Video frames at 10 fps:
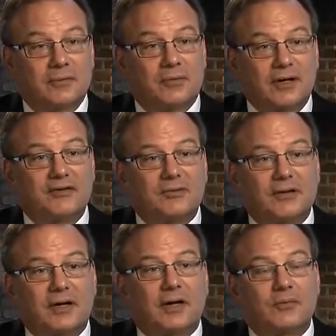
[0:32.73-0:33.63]
the brains
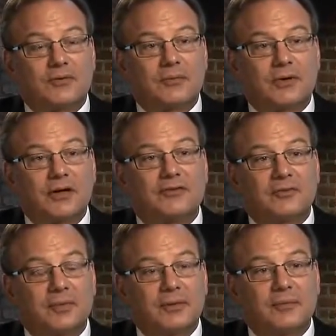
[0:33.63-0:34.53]
we got were the
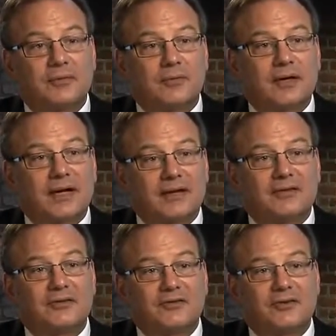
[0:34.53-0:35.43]
brains of people who had
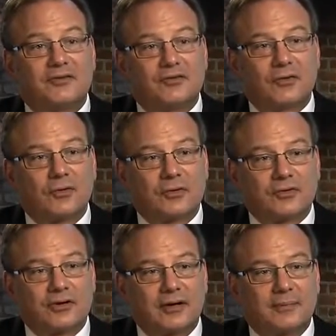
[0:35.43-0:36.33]
had the disease for a
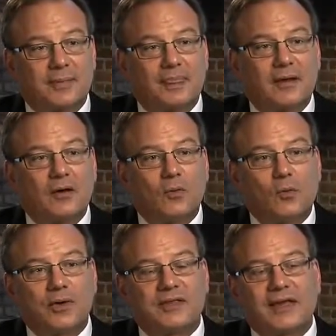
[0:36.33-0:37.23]
long time.
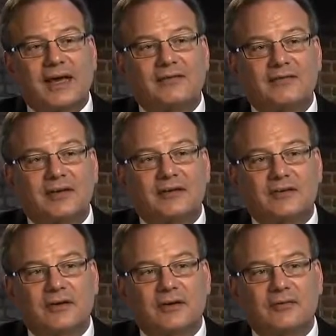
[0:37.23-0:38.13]
With the
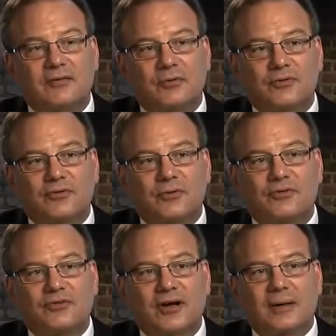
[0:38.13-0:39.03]
advent of the
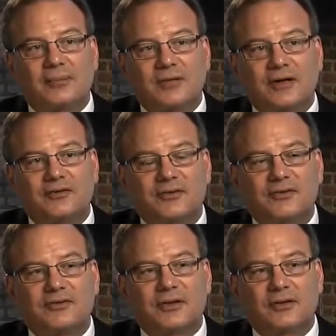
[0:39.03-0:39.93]
research
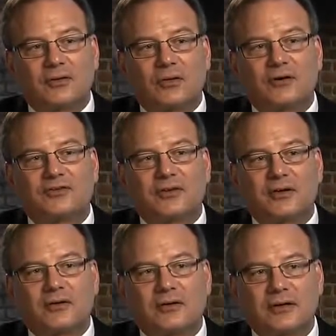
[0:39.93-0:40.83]
operations and the
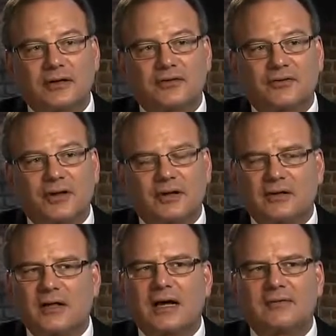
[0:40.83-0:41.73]
large-scale clinics and
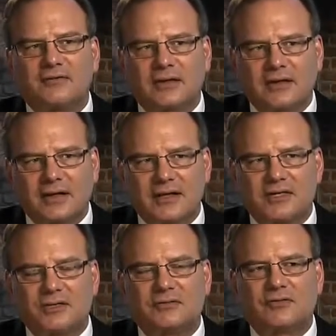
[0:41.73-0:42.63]
a lot of
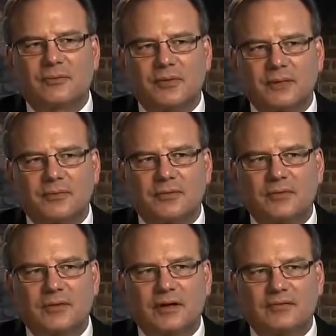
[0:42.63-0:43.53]
dedication from people
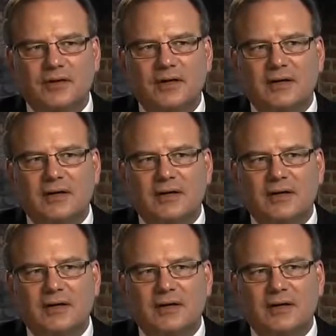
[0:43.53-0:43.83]
who have